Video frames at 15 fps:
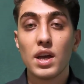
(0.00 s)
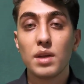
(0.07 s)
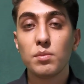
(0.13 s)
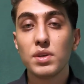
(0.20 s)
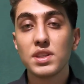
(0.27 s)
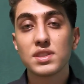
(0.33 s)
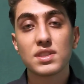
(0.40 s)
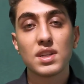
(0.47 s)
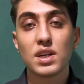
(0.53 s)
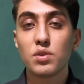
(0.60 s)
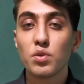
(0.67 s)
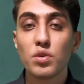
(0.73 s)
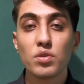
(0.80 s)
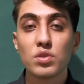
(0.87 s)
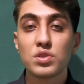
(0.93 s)
It means
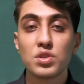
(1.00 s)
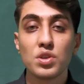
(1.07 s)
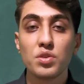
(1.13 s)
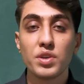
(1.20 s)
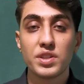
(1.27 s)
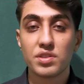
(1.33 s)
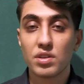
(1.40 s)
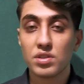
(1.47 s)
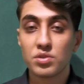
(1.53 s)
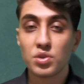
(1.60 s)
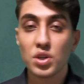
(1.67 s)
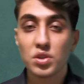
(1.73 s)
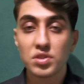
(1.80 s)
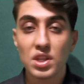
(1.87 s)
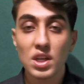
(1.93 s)
that we will do it on
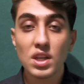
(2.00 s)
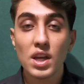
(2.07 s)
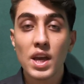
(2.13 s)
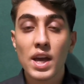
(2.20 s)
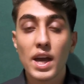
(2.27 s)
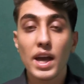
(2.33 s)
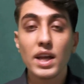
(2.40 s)
routine,